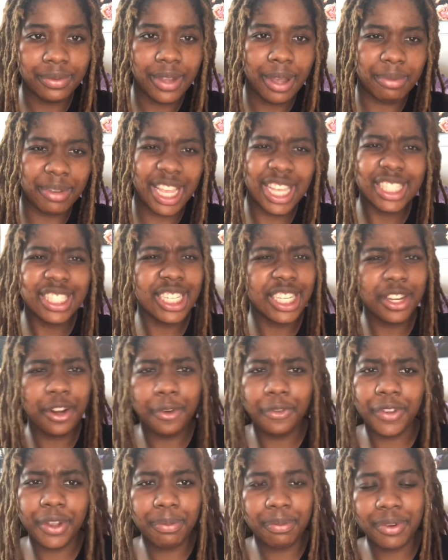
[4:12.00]
I'm guessing
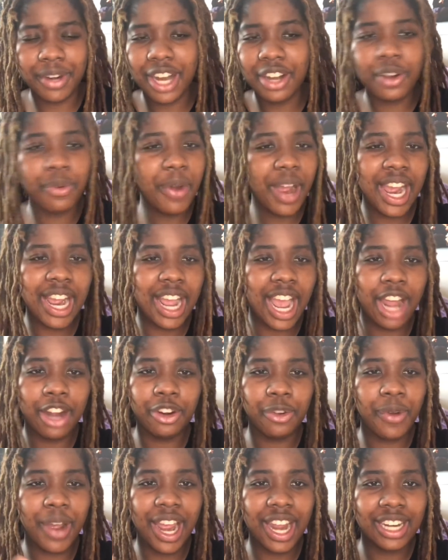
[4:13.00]
November. I don't know
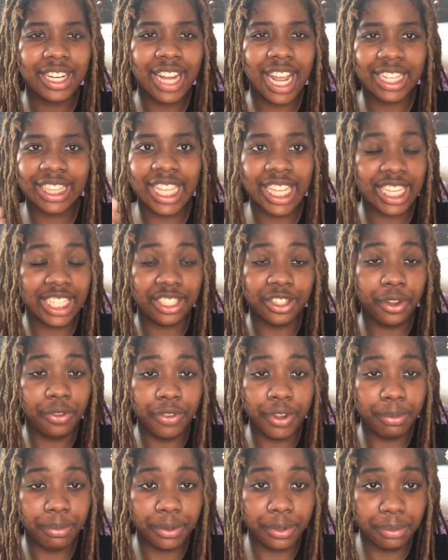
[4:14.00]
why I think it's
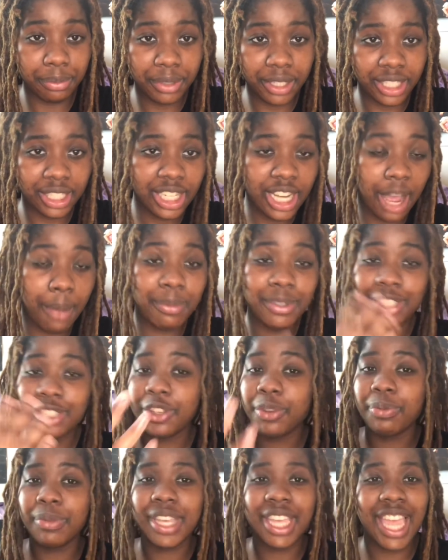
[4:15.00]
November, but I'm
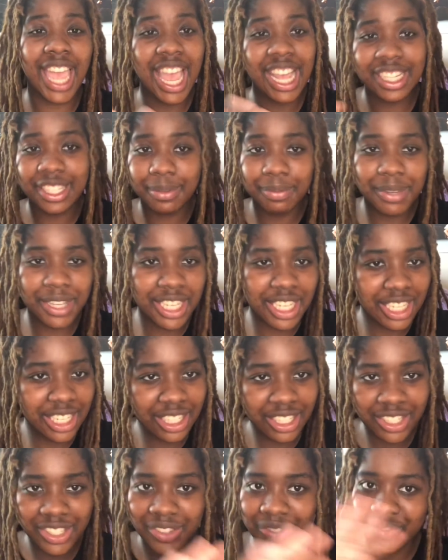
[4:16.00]
assuming it had to
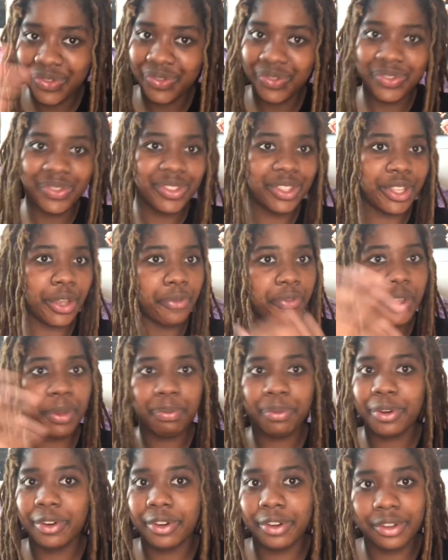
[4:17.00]
be
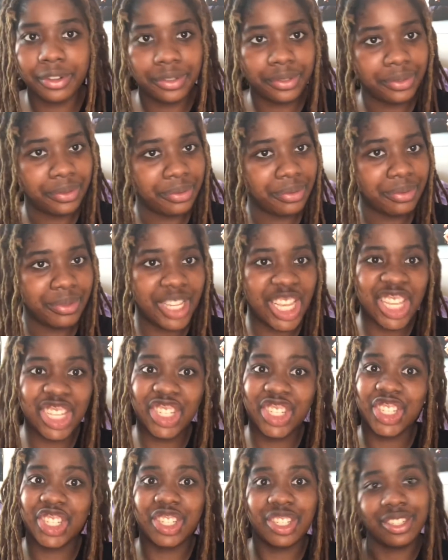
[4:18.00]

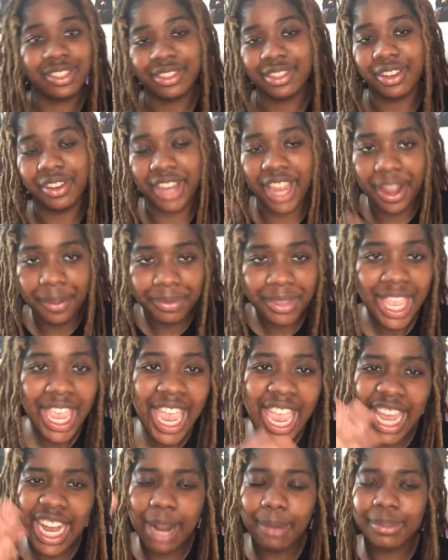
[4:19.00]
November-ish. Okay,
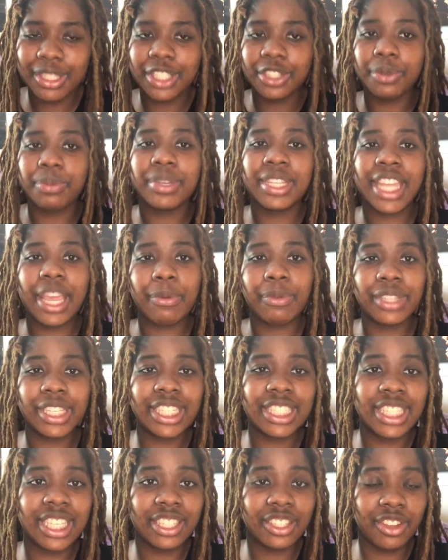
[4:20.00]
and I'm assuming they
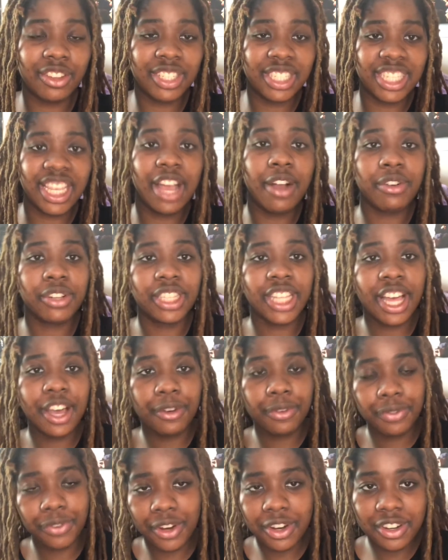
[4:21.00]
released this on
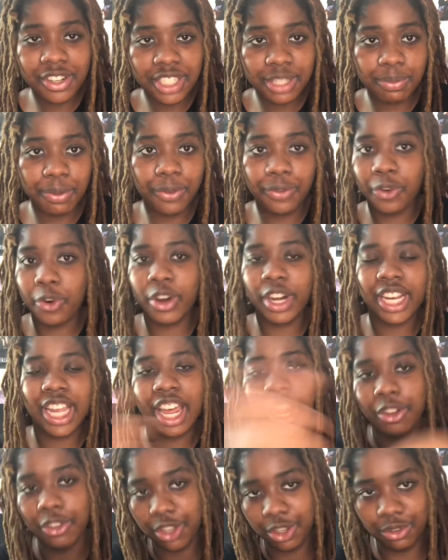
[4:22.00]
SoundCloud first before it got
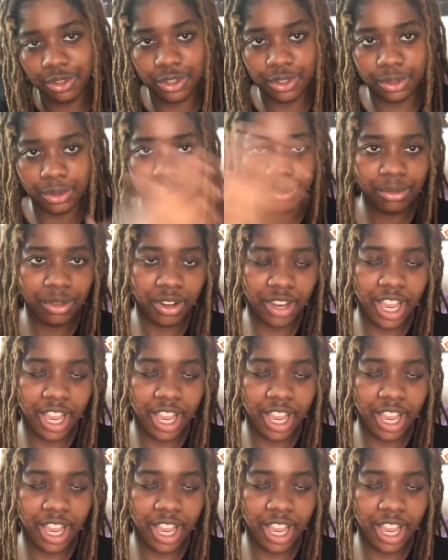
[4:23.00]
on YouTube. Okay.